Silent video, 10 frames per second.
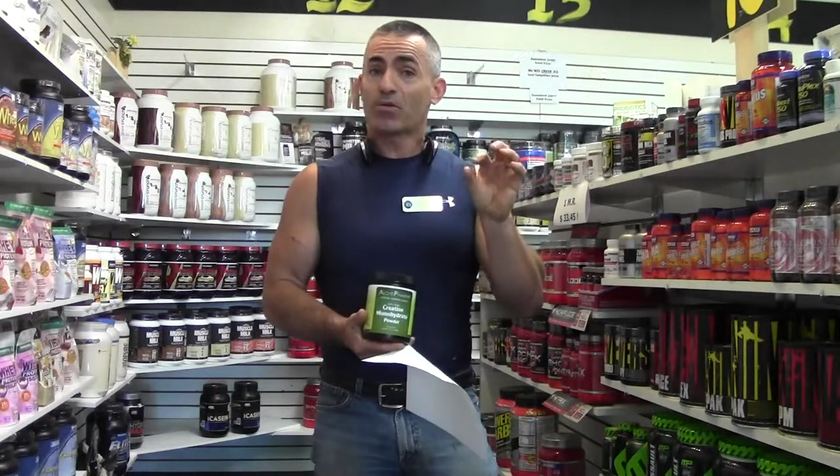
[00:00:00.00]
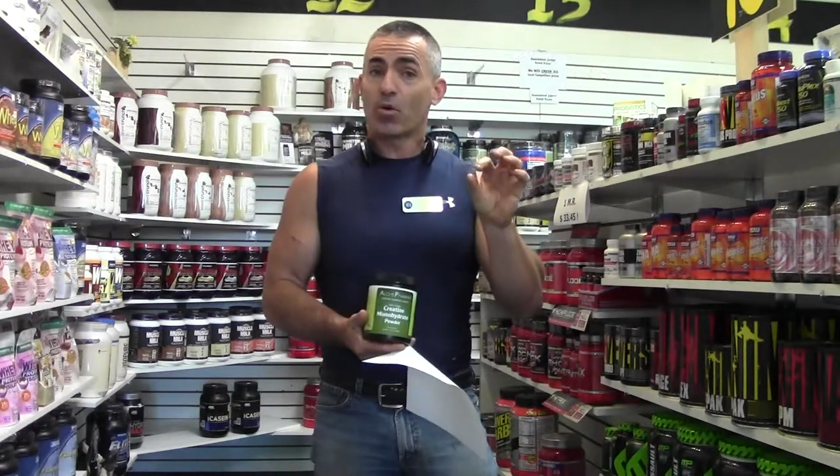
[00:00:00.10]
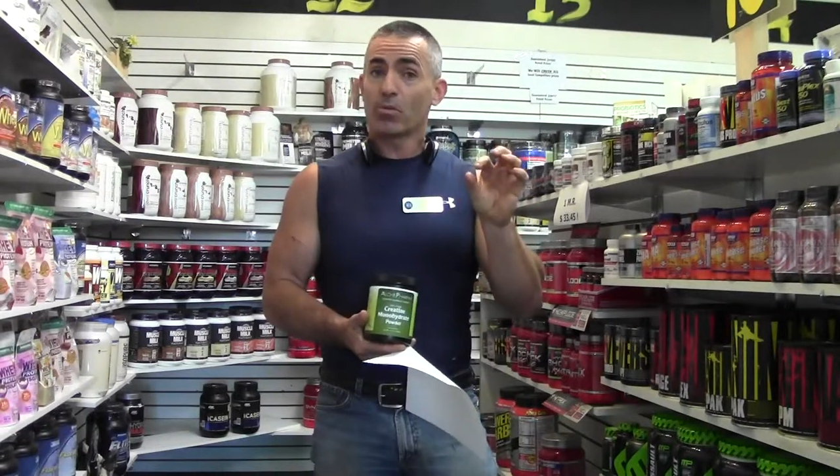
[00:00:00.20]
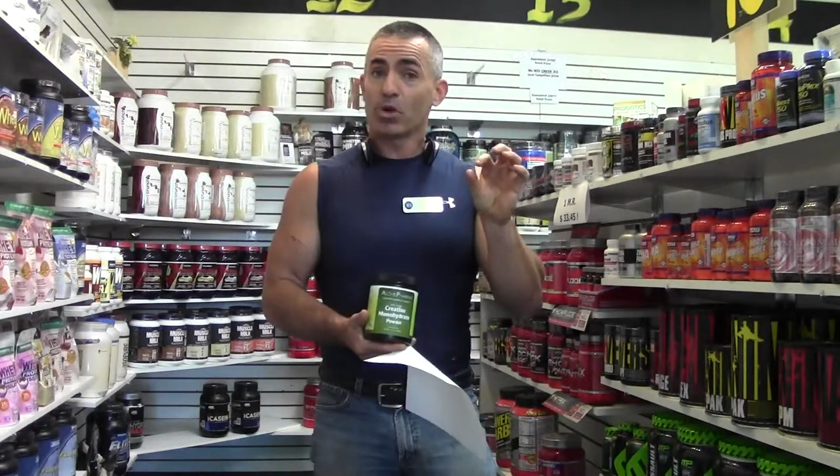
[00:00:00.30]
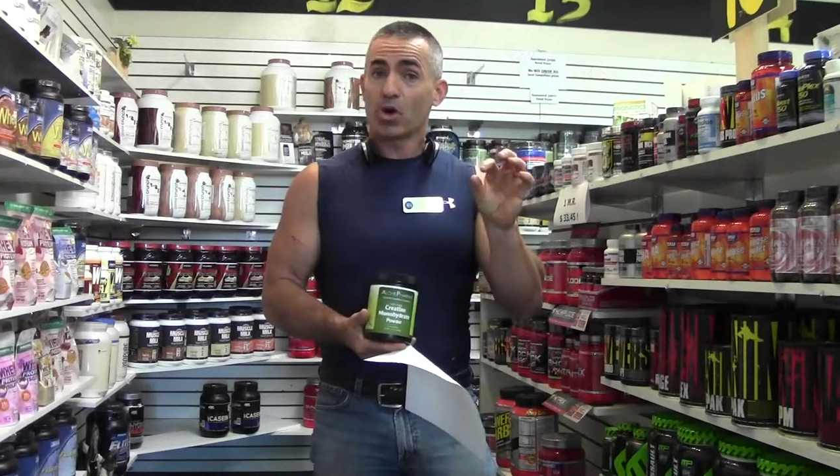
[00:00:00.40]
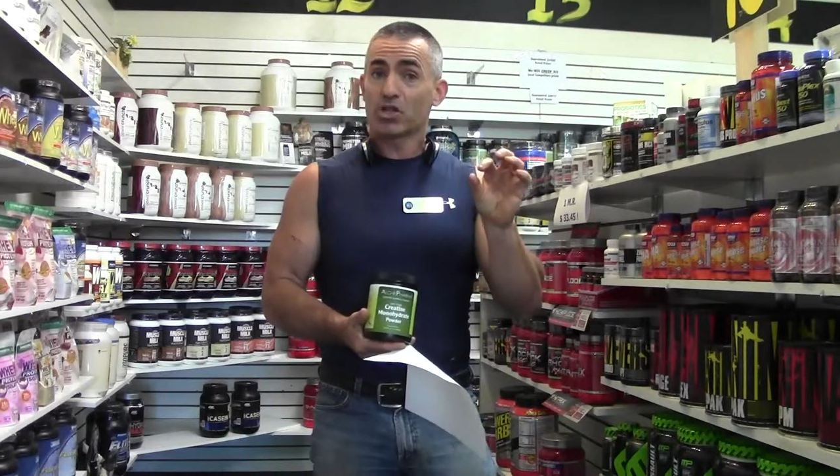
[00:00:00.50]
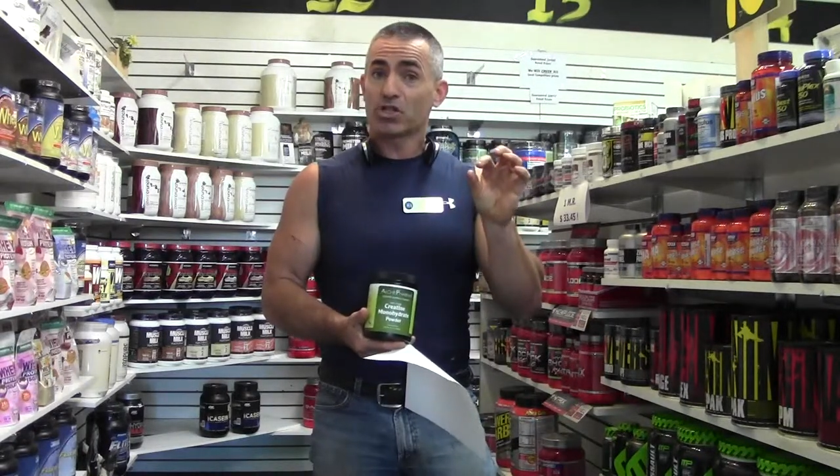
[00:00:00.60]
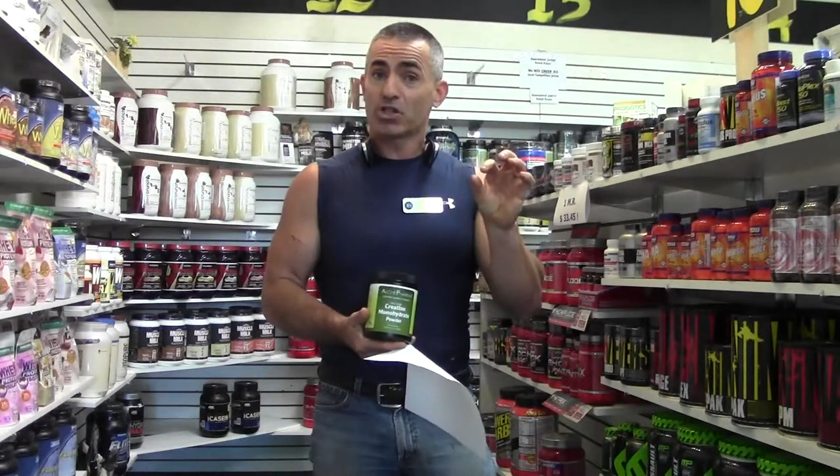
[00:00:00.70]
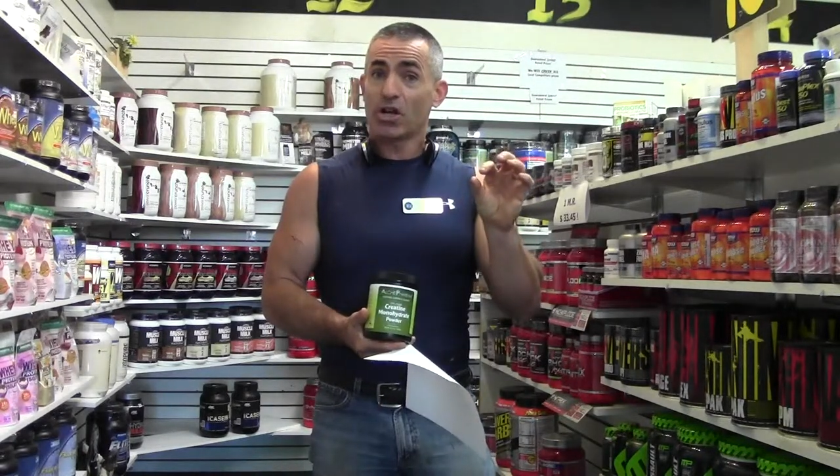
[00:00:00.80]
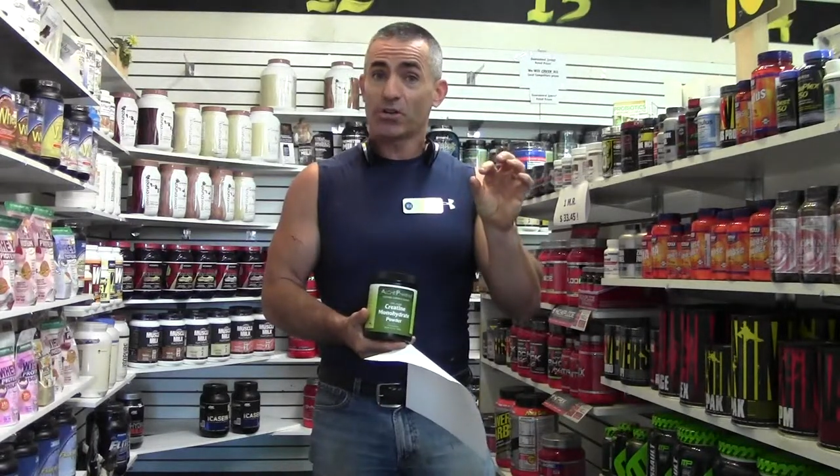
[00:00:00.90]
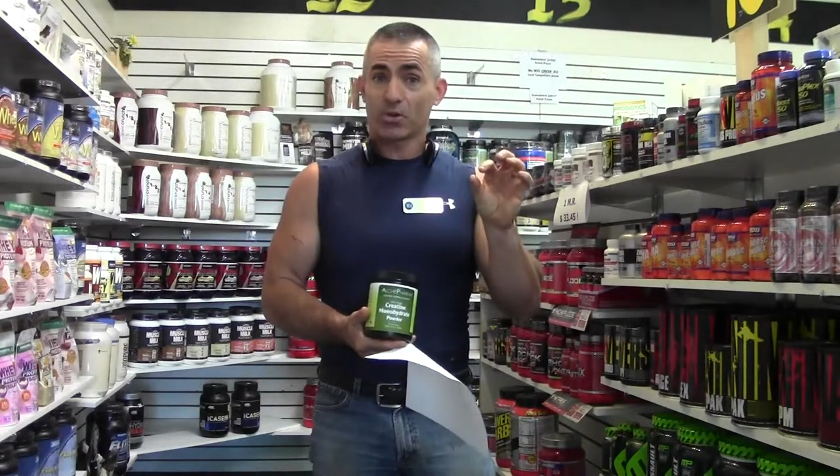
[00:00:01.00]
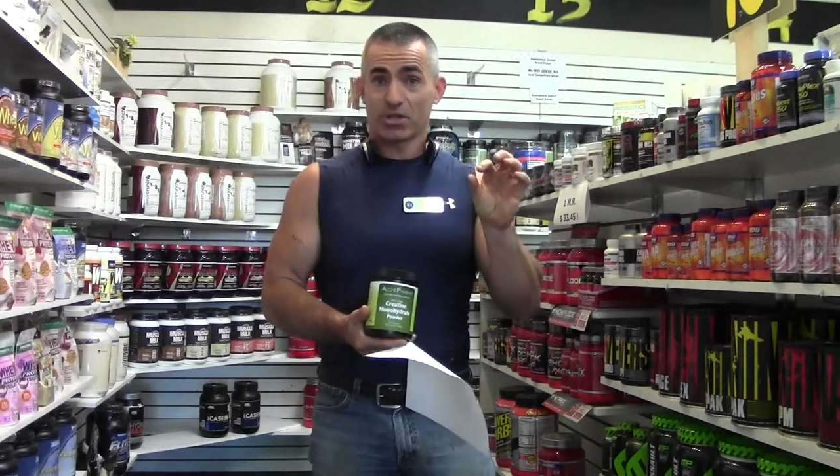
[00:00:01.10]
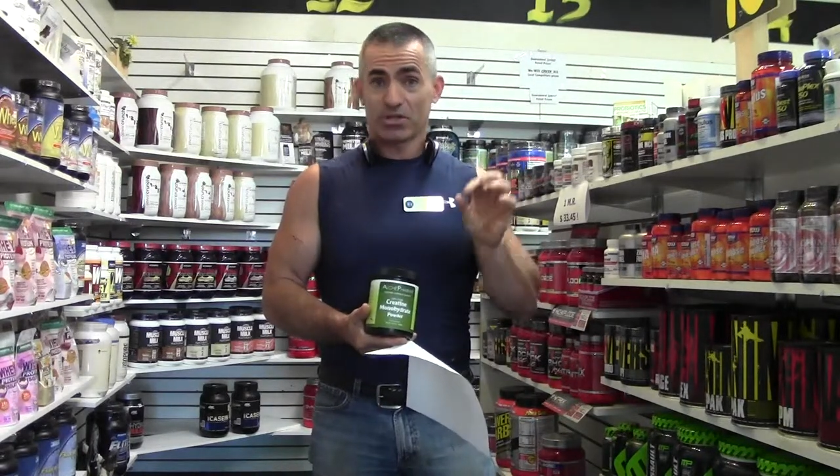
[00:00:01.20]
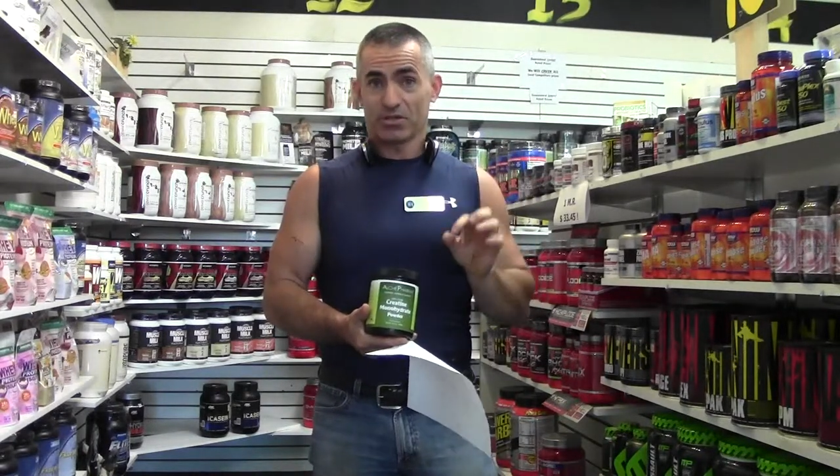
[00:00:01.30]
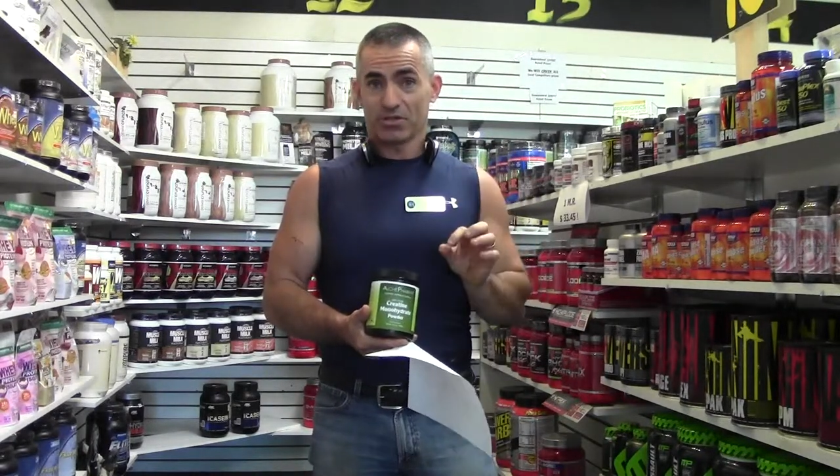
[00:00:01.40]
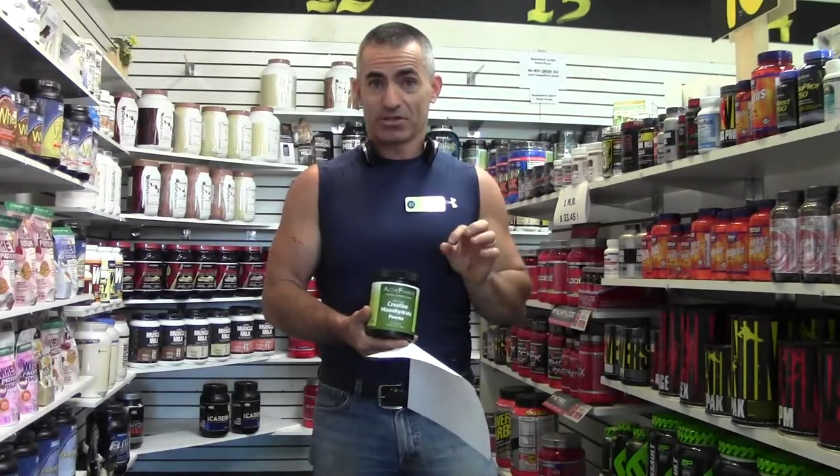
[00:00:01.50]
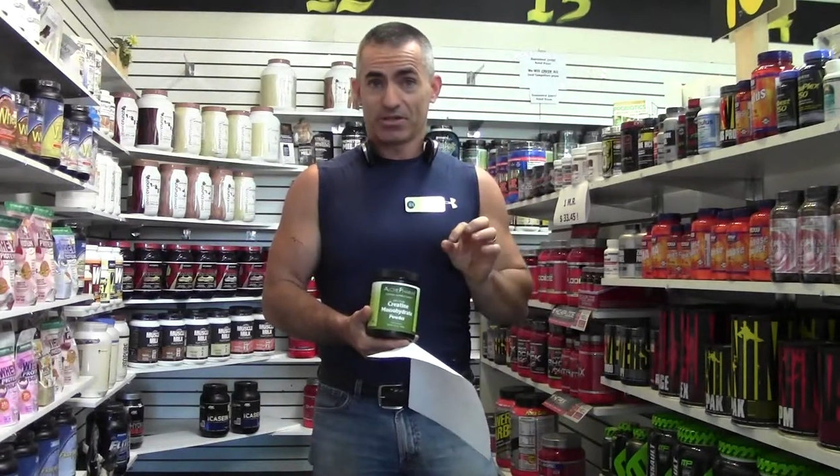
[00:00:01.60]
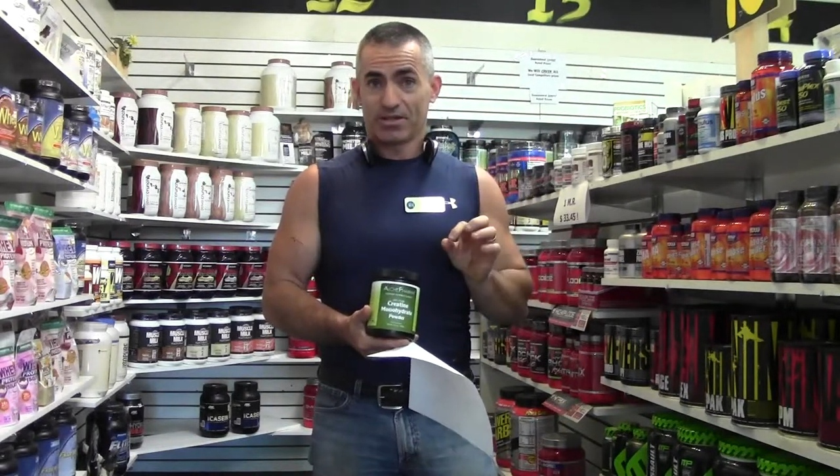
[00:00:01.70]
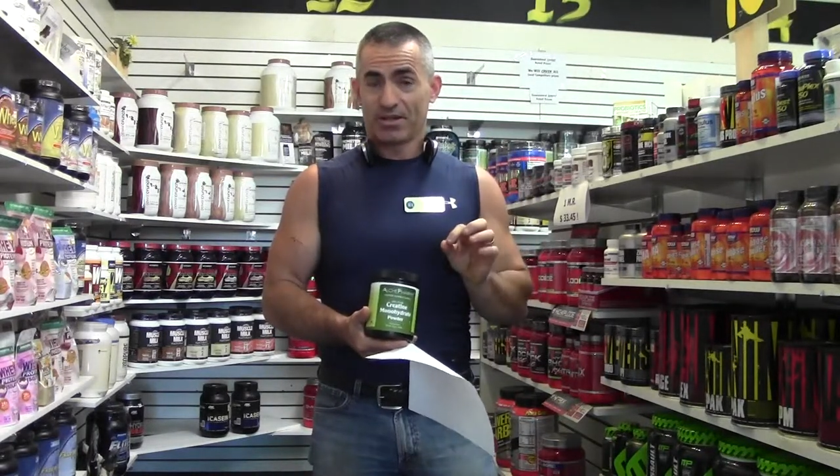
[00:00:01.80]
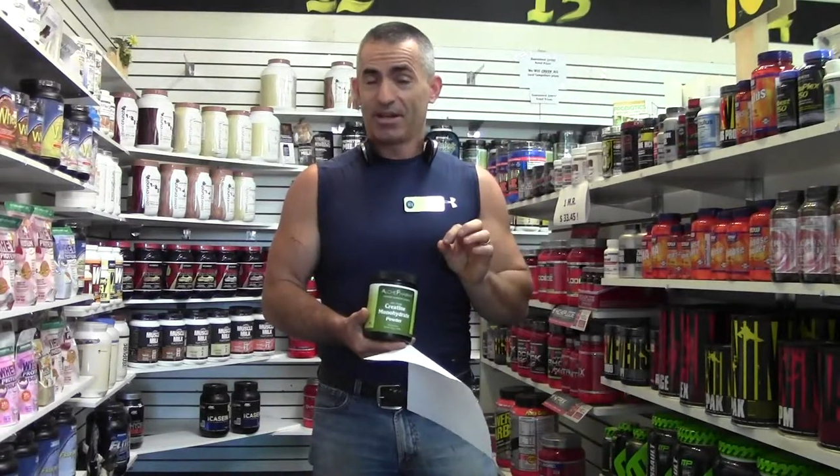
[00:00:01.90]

form large salt crystals.